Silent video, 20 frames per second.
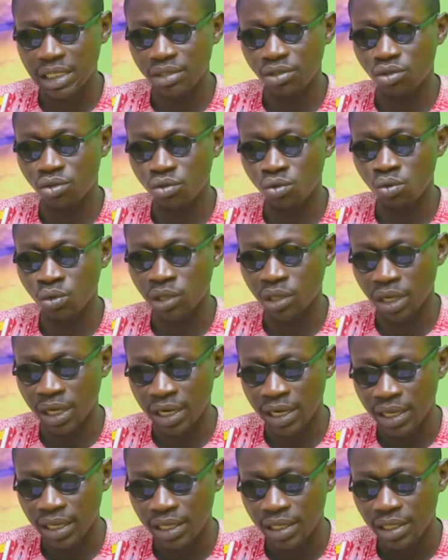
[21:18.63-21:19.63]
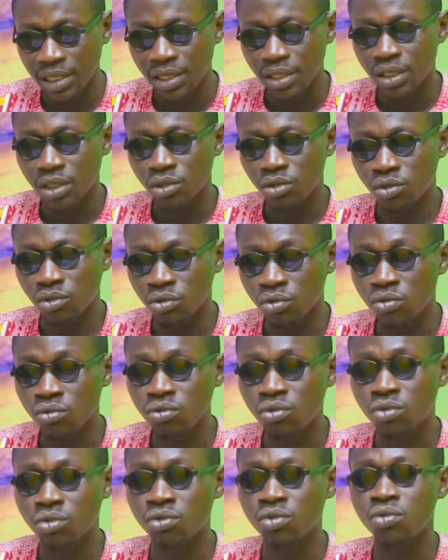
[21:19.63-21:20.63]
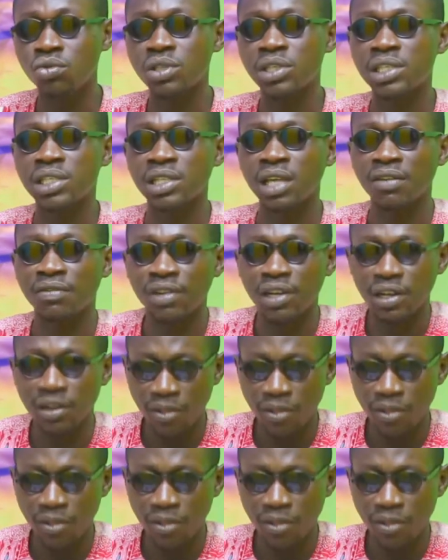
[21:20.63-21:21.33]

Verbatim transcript: two three two two seven.